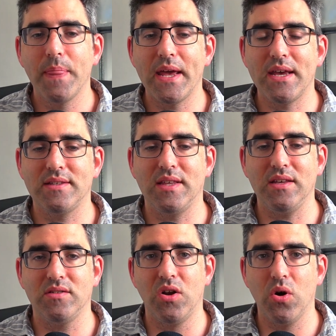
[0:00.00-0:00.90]
is
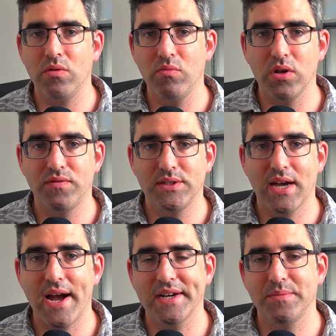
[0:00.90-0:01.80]
these lone wolf
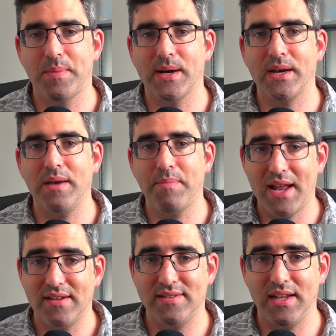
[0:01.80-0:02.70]
attacks by
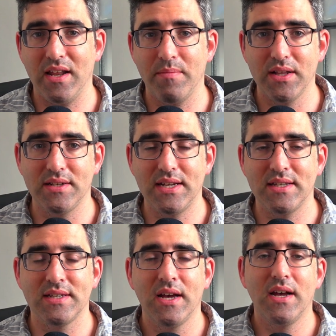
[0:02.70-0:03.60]
Palestinian
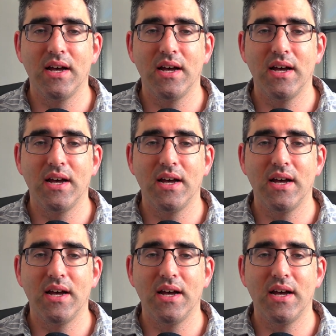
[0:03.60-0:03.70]
militants.